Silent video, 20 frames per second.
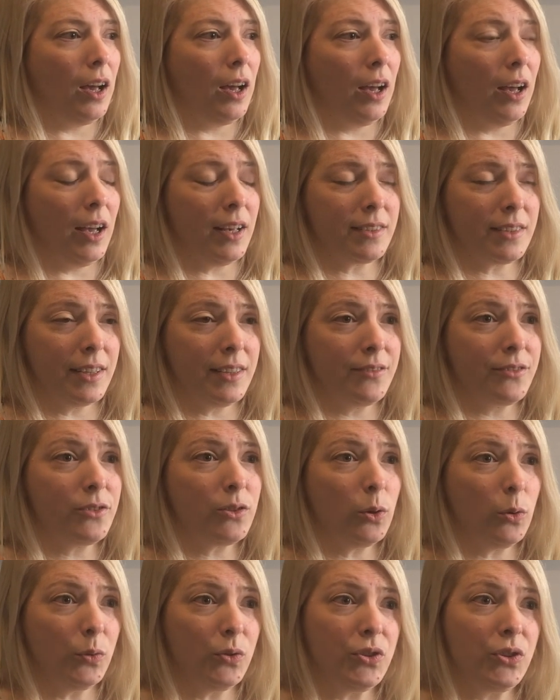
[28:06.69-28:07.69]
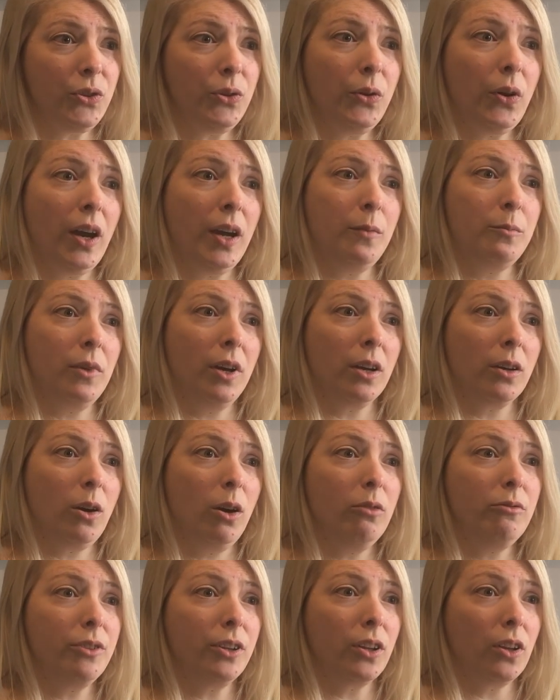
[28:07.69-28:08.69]
as I've told you, I'm a
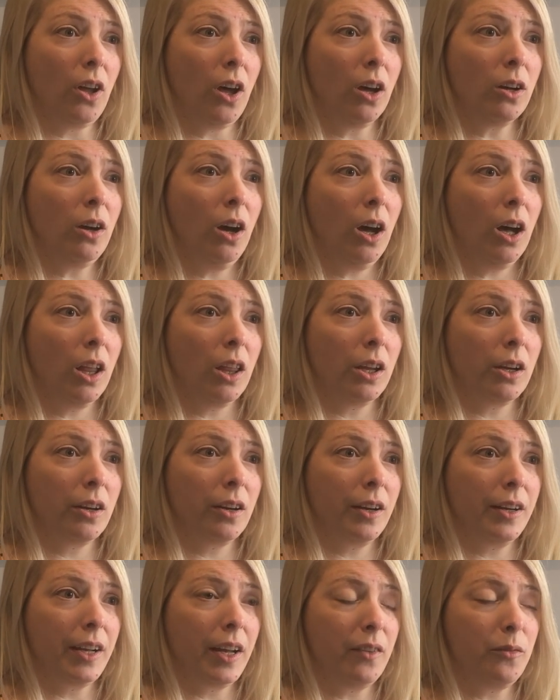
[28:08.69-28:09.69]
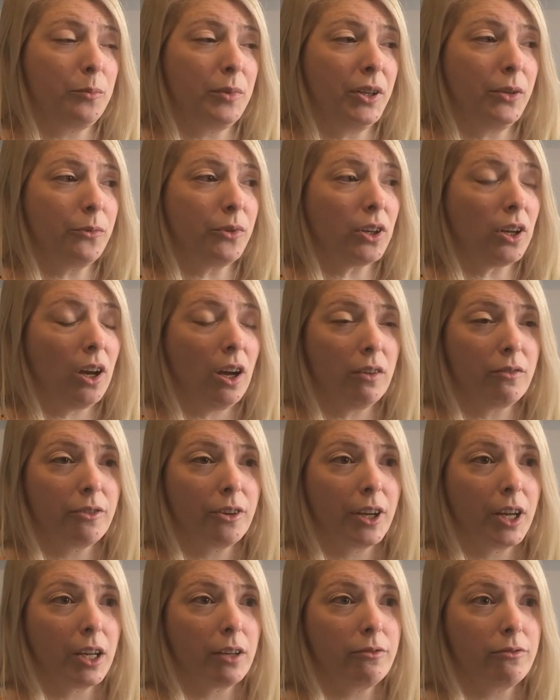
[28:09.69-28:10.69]
COVID long hauler, and I've been
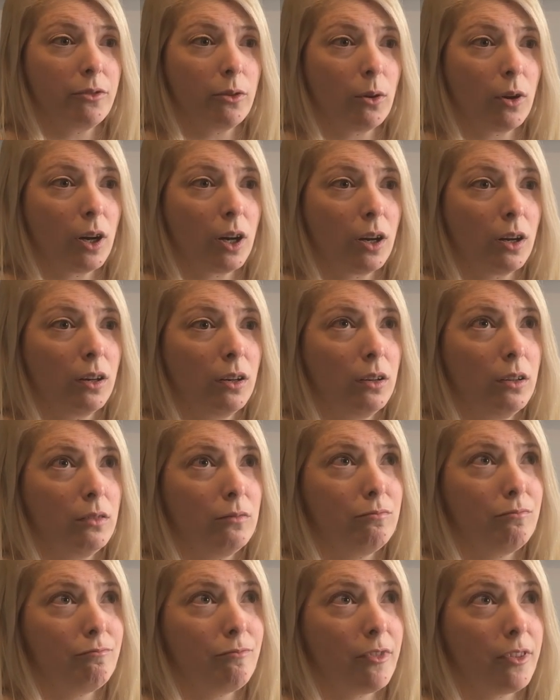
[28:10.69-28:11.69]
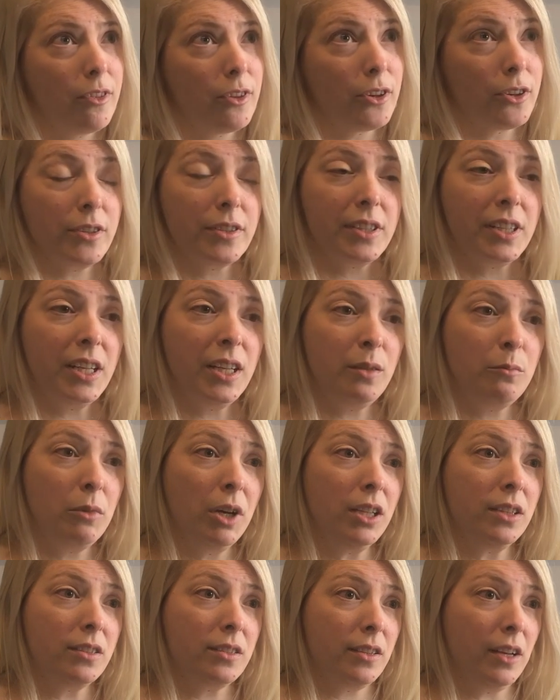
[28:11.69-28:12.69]
recovering for 13
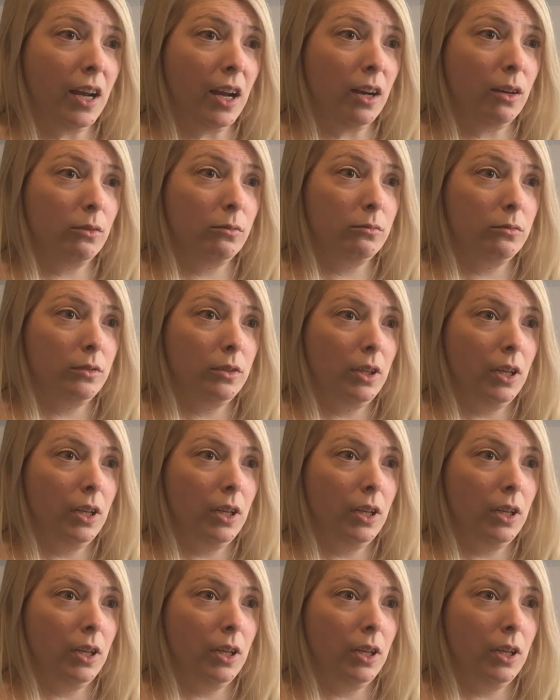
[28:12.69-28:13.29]
months now.